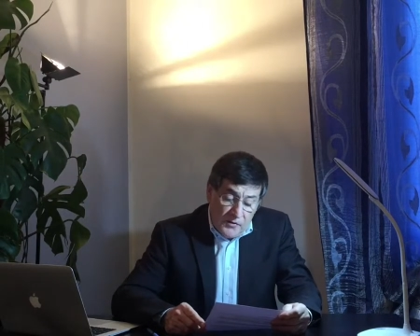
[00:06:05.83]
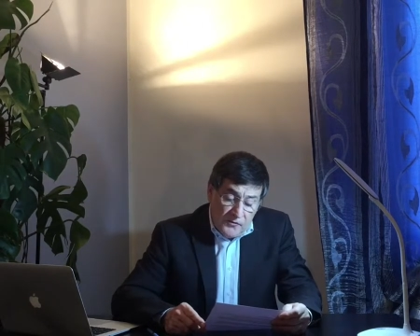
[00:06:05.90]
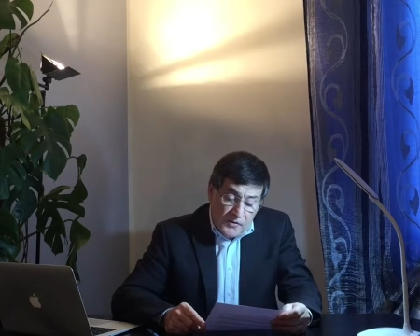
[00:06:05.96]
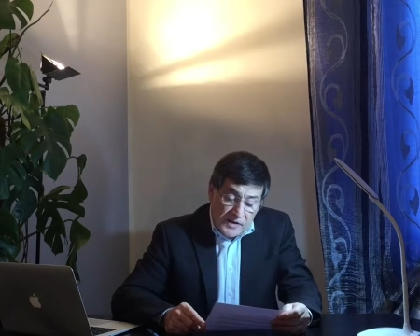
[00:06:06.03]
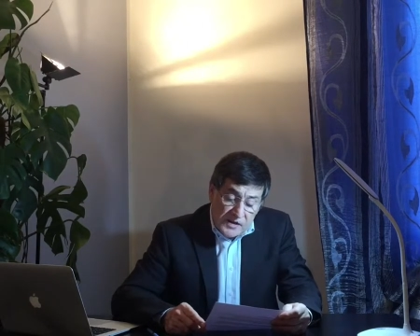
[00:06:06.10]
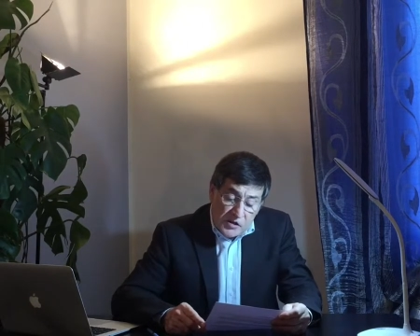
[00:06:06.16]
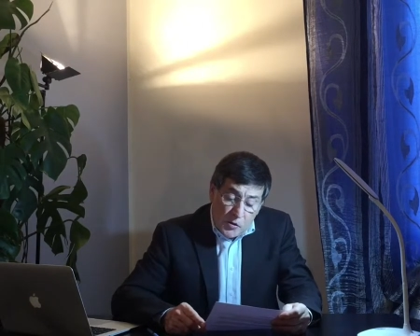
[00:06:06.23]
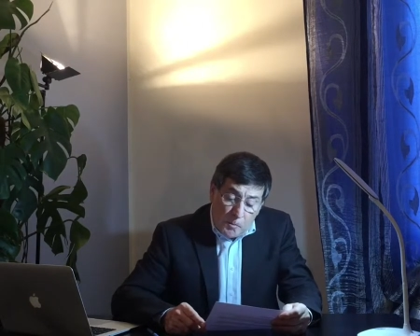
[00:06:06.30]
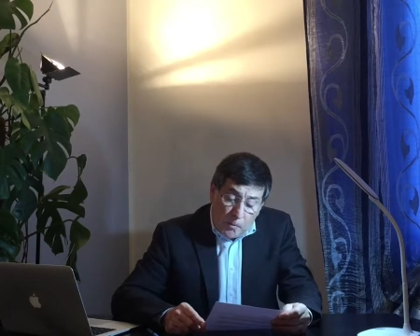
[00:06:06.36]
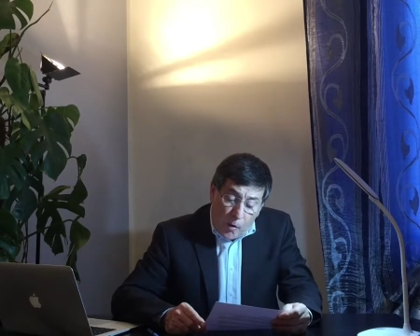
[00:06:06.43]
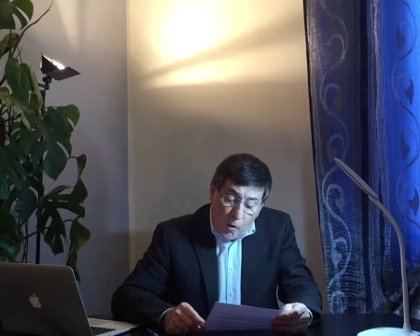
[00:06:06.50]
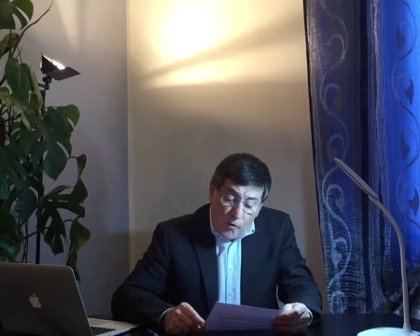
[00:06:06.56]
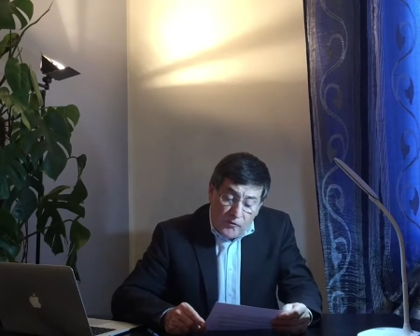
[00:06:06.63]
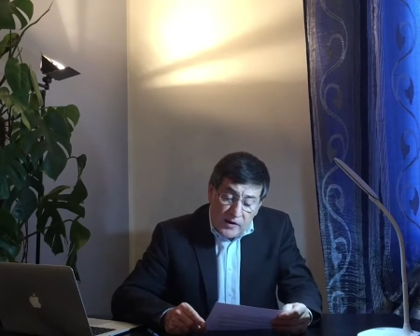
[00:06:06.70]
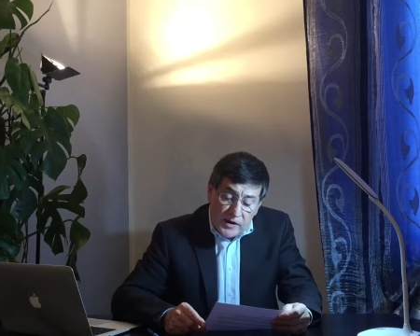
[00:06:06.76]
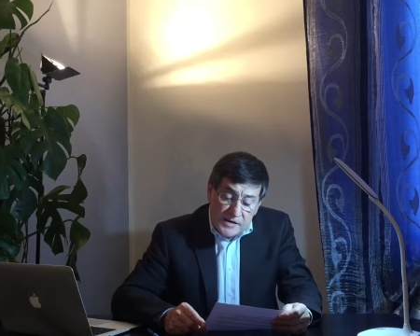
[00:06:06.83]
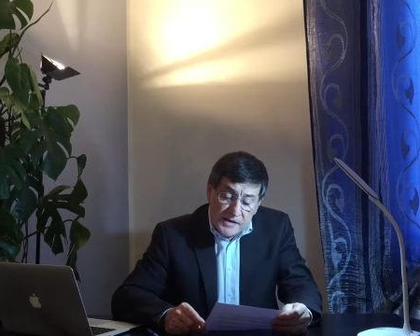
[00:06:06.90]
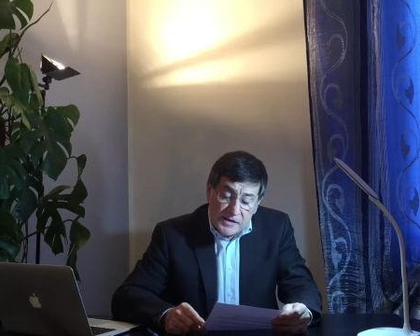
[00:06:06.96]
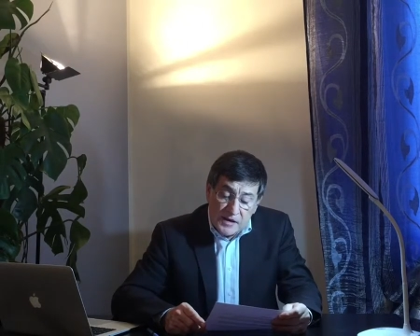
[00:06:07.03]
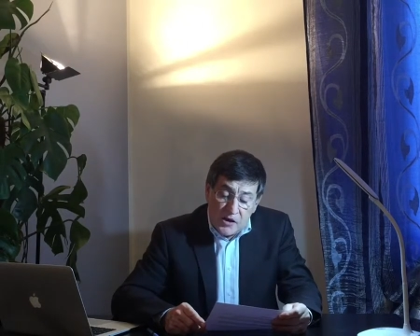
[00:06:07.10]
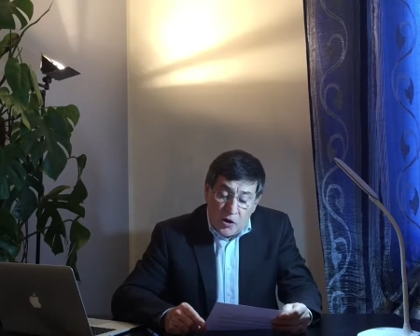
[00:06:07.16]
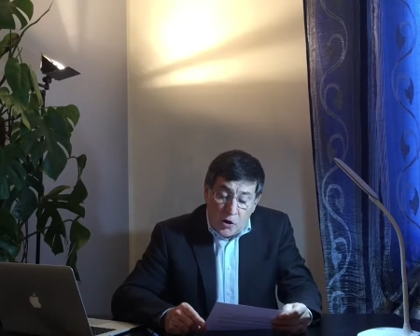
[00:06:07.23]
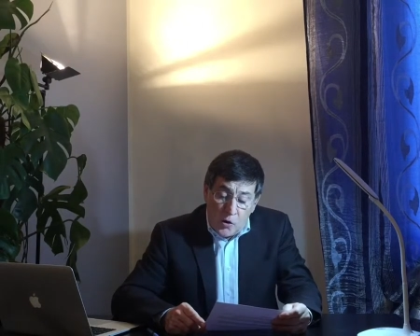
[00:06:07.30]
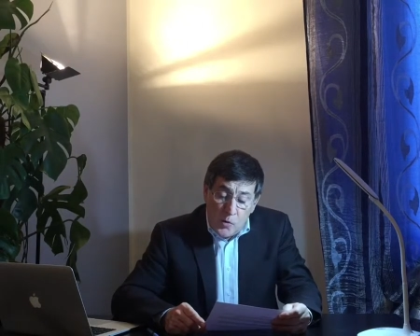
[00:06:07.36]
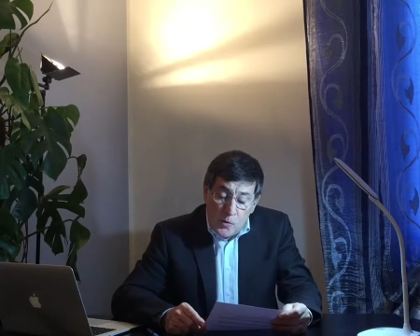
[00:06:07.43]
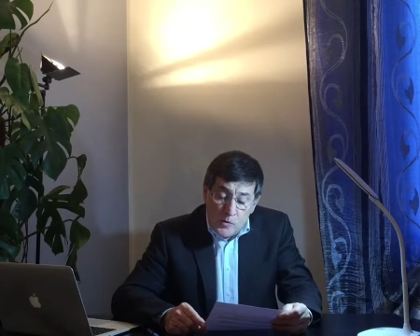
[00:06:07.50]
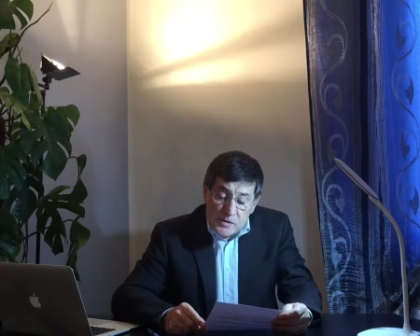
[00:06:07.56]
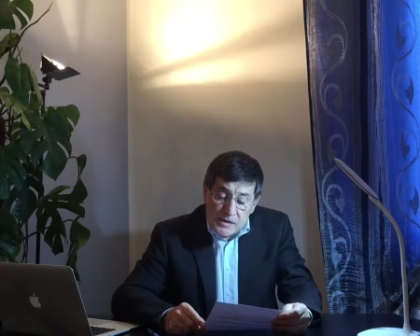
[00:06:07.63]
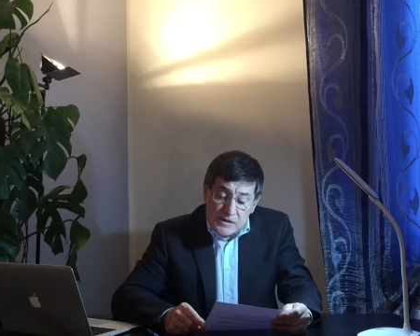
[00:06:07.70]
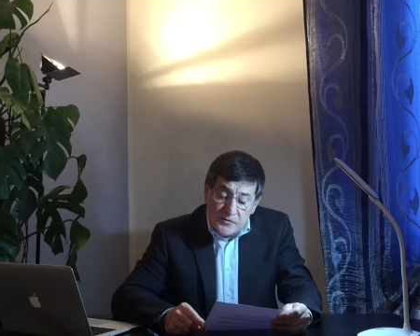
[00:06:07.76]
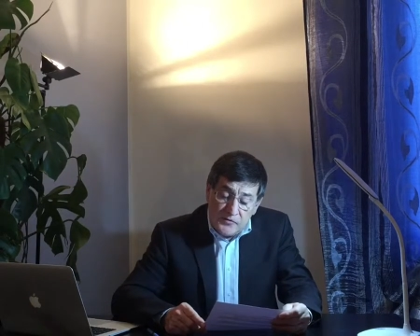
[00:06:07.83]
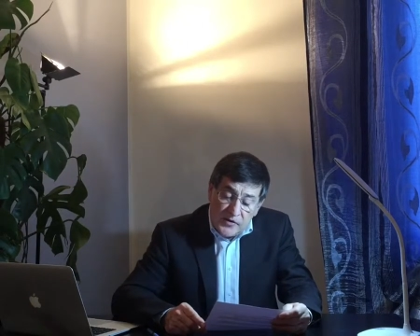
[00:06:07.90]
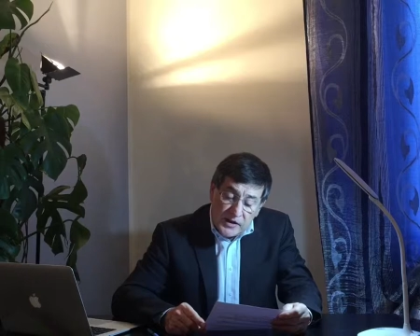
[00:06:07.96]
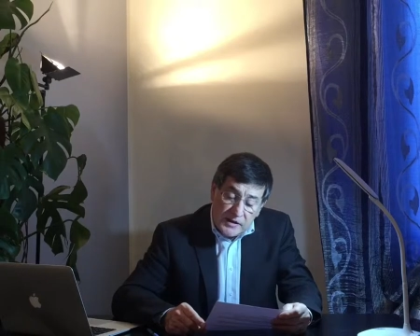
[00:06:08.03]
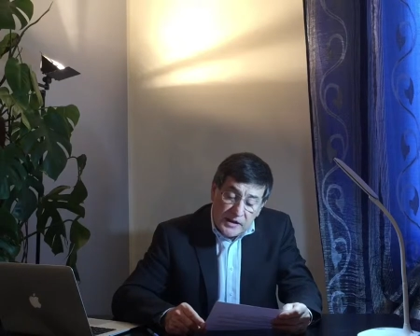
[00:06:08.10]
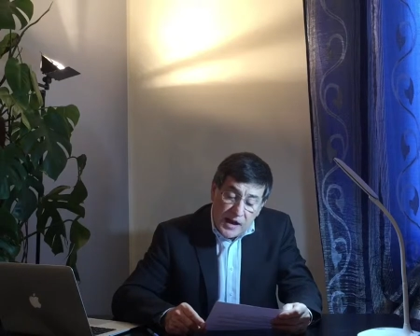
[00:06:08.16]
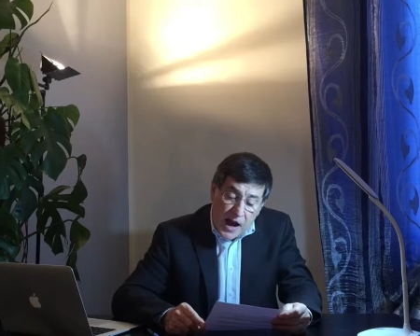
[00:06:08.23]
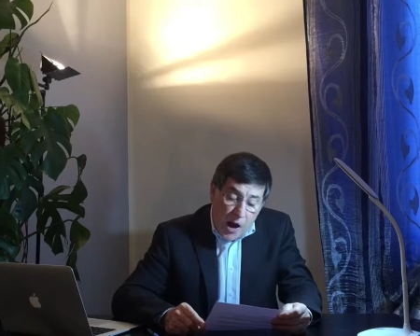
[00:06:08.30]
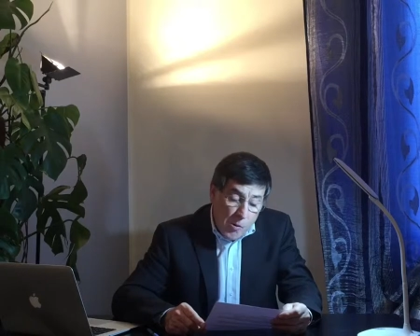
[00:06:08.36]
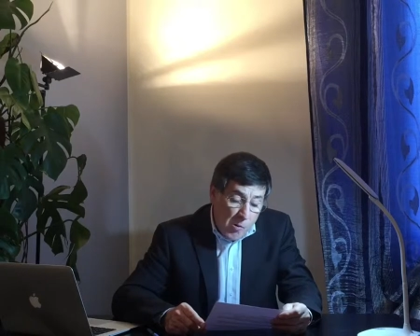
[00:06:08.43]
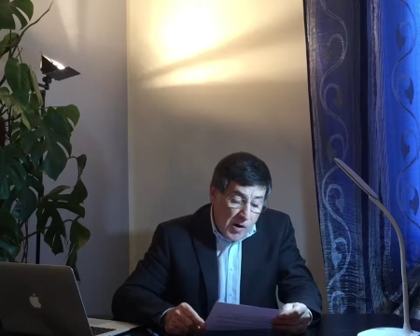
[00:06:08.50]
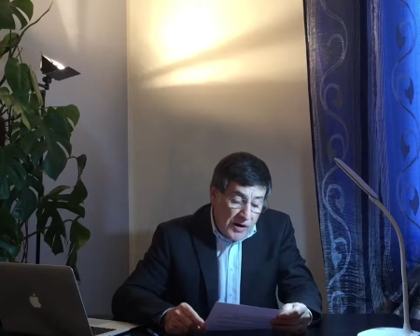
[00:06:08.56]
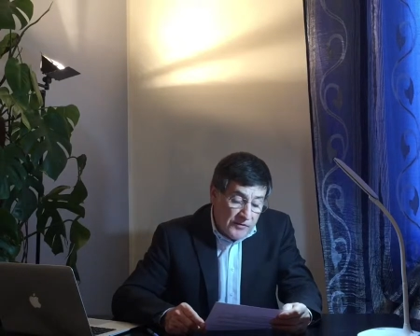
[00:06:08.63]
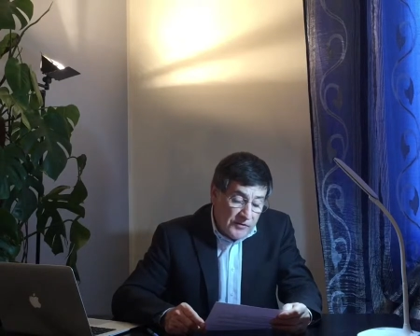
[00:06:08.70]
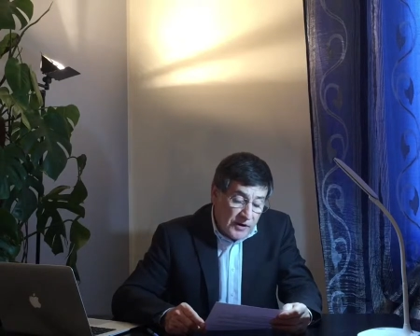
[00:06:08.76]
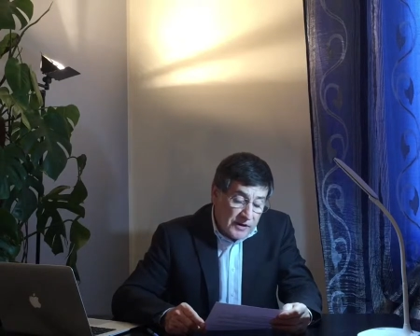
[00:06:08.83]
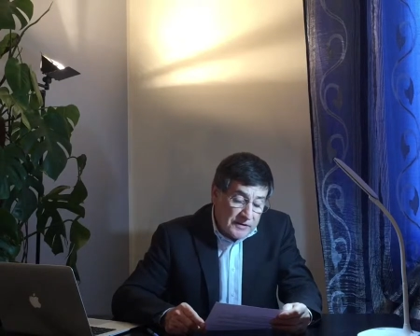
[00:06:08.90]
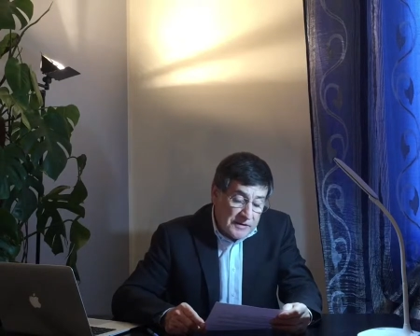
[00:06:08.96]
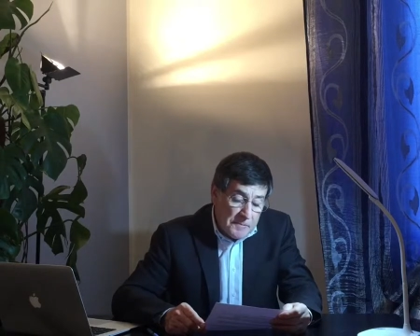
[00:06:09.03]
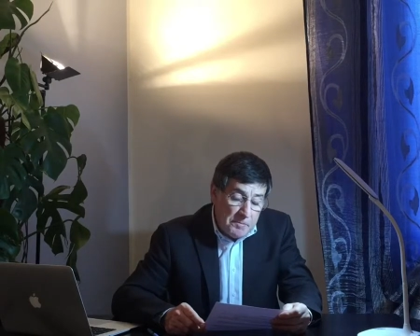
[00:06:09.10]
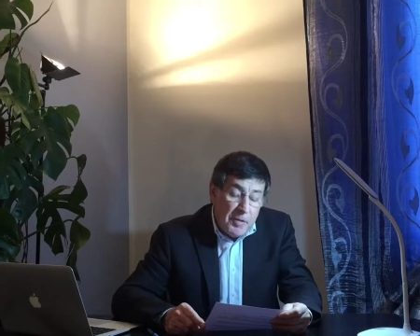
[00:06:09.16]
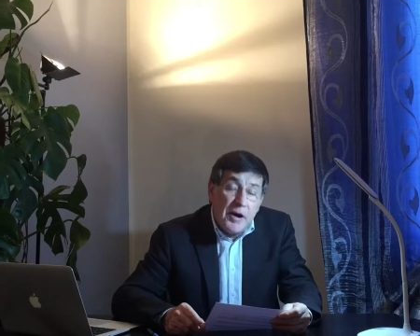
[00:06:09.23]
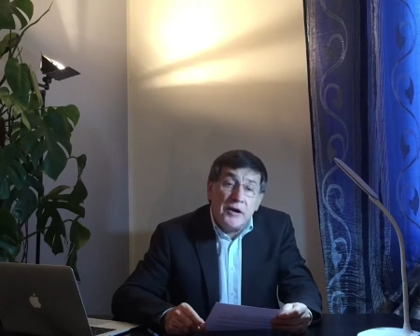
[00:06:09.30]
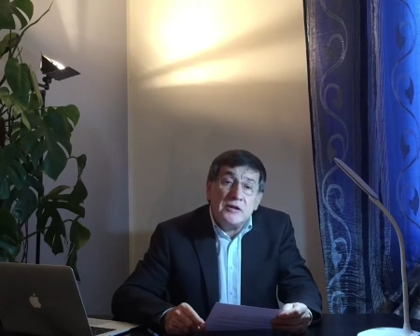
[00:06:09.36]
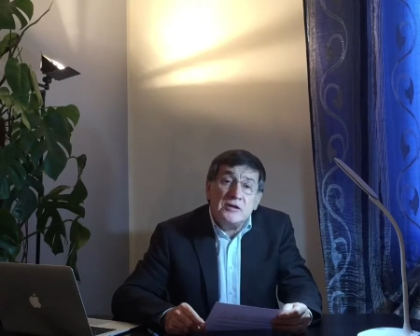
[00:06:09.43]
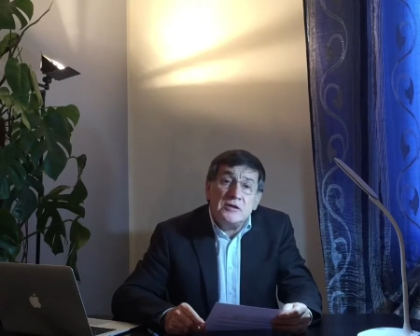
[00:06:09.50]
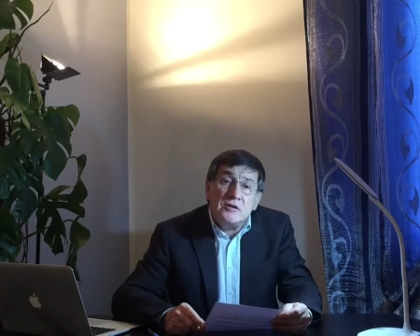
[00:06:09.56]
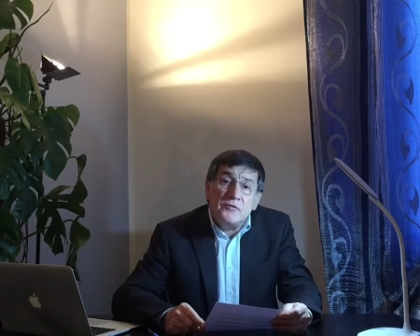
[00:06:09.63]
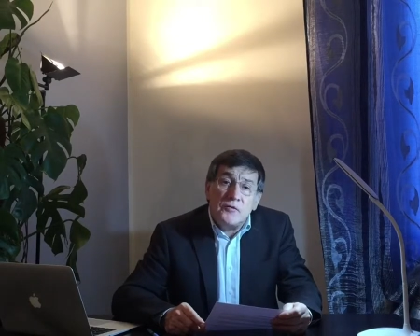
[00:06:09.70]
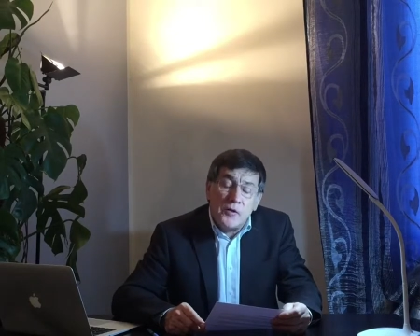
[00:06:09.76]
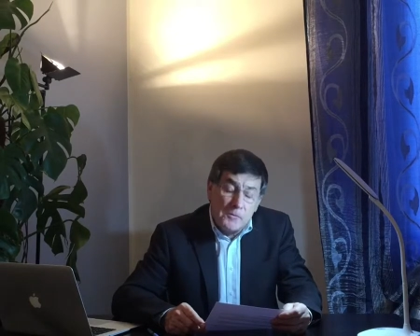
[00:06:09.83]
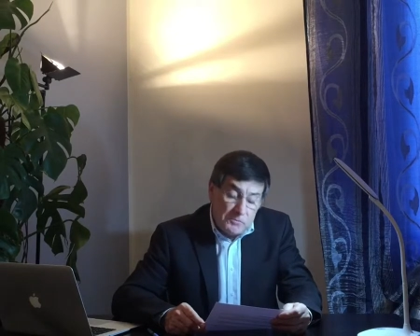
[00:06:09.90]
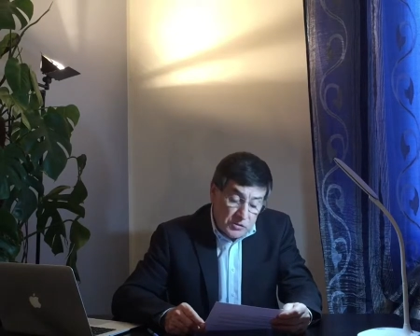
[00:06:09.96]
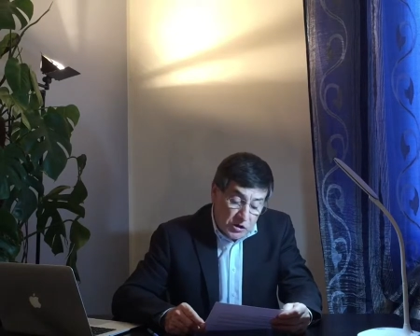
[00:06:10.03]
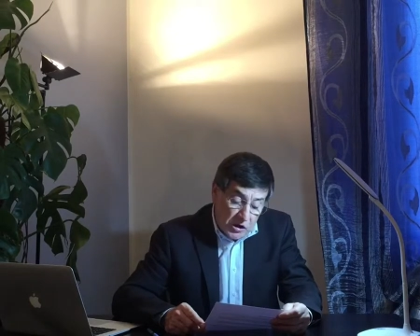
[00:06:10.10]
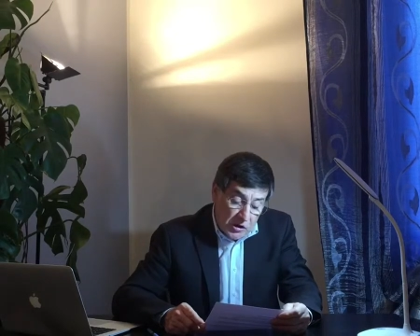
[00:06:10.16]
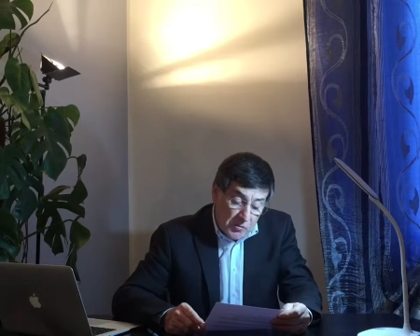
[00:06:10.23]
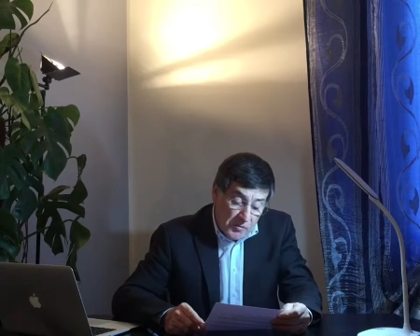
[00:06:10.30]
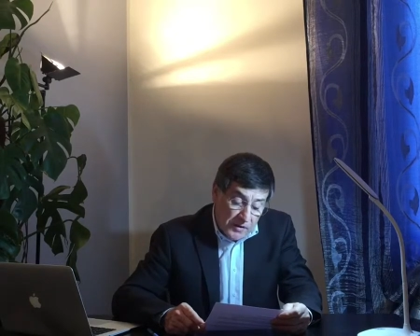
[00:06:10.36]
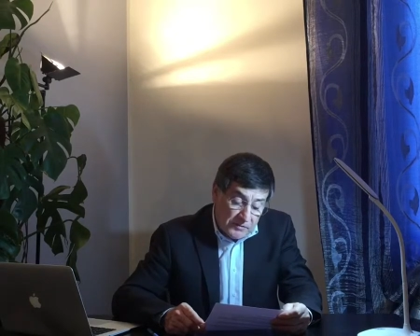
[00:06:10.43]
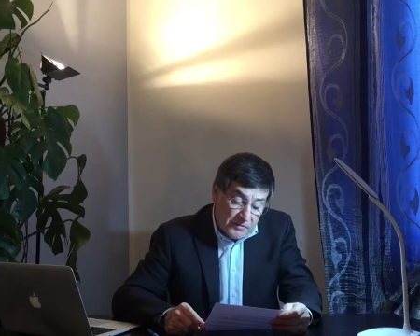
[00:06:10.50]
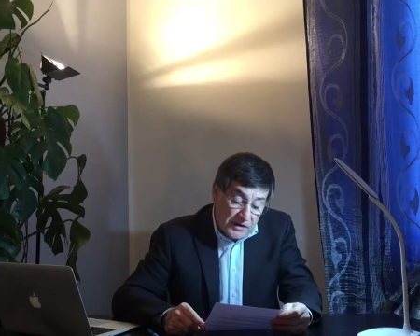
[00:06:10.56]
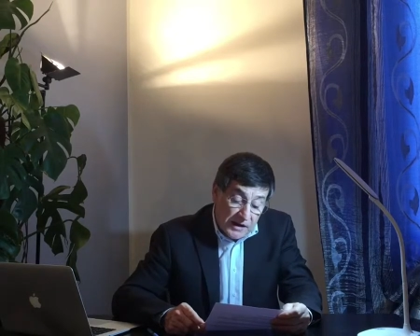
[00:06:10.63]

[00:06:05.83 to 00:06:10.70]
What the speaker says: the stopovers in routes that, however, departed from Genoa,